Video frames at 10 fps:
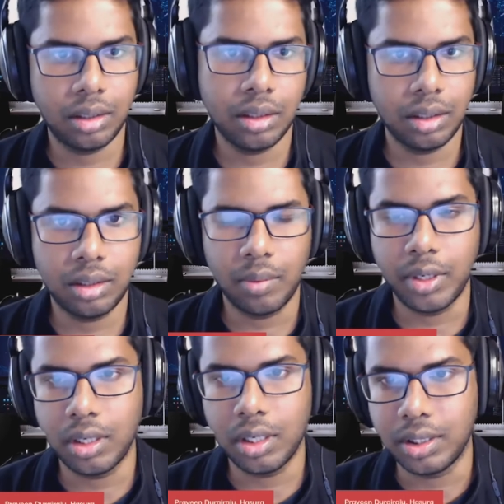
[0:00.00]

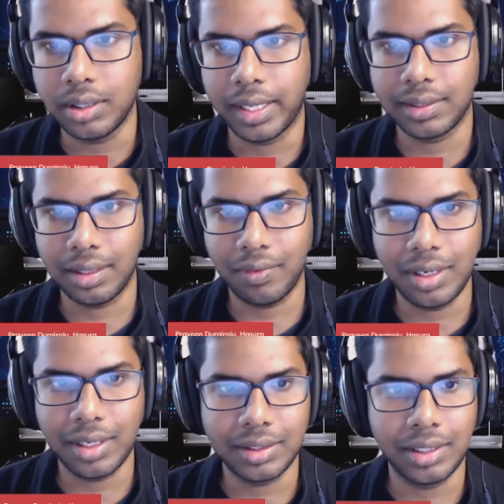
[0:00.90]
terminologies like
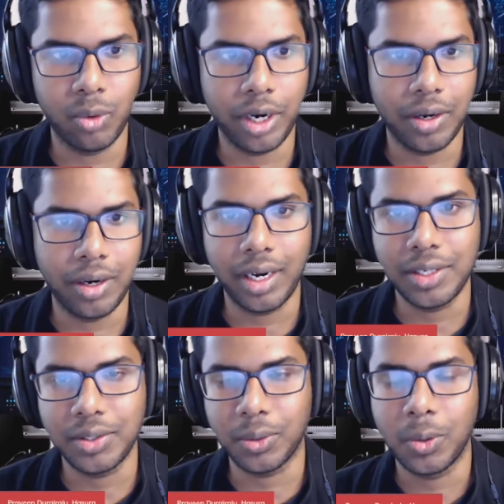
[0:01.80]
serverless and whatnot, right?
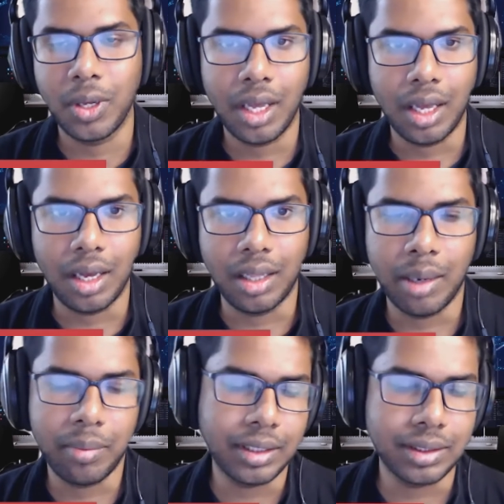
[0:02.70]
So
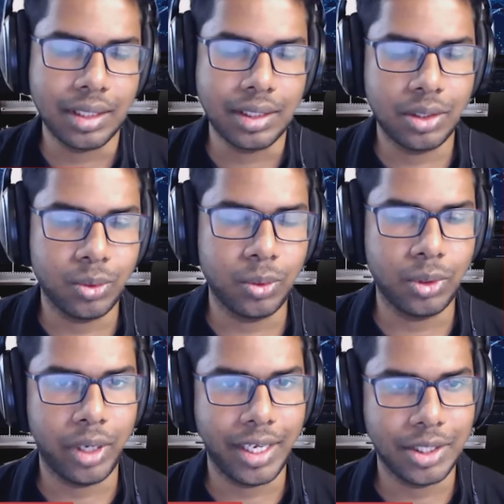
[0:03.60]
that brings us to
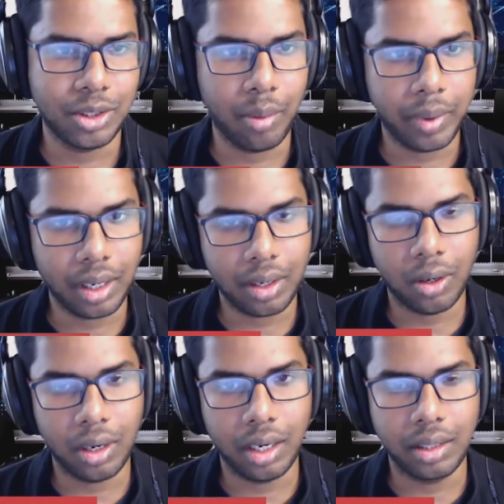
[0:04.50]
today's topic
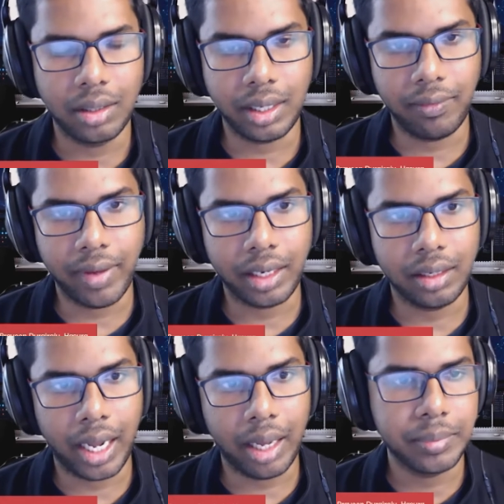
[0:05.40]
on three-factor
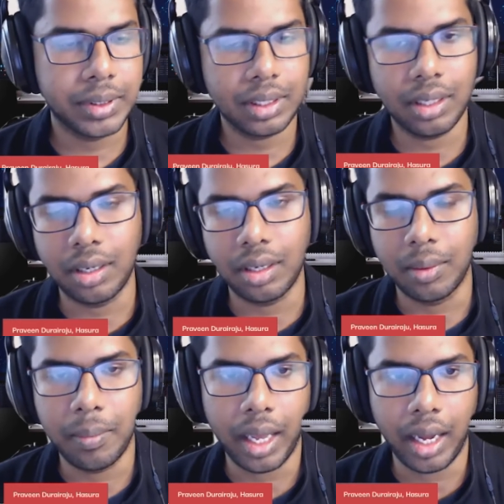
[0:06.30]

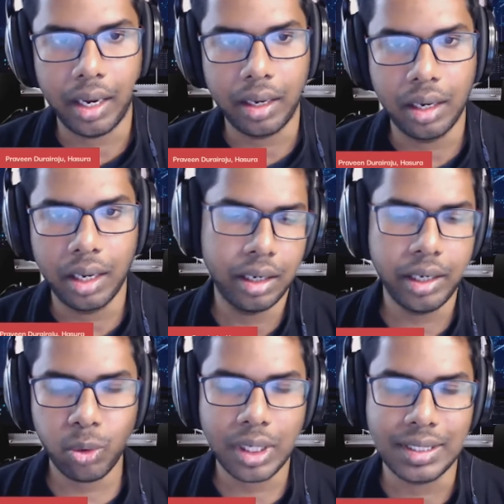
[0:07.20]
apps and a
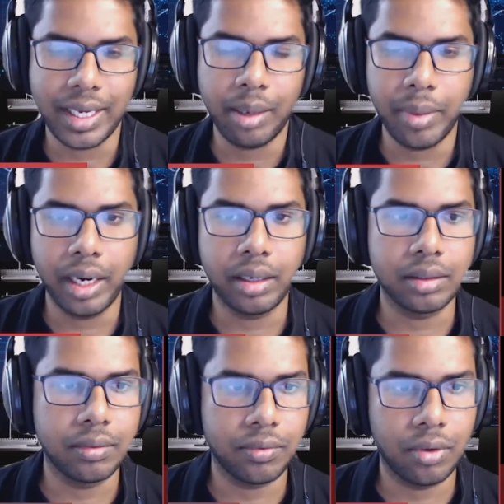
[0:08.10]
new design
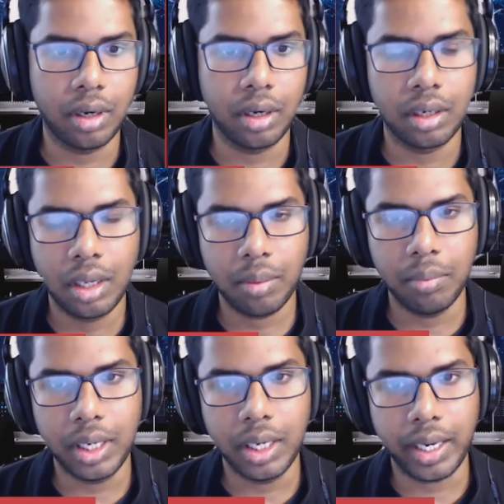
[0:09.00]
pattern for
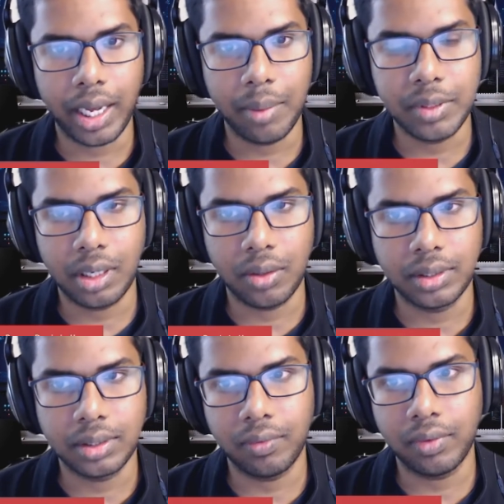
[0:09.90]
building apps
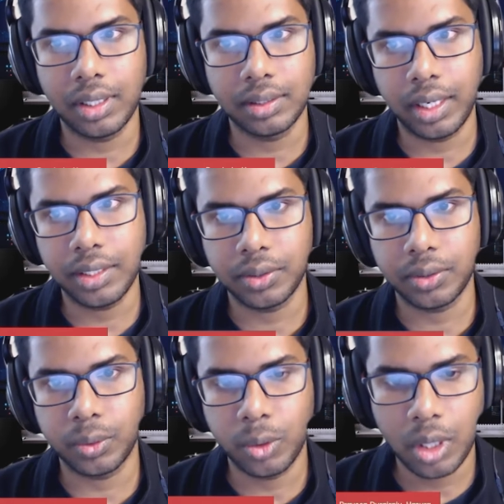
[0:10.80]
around serverless, right? So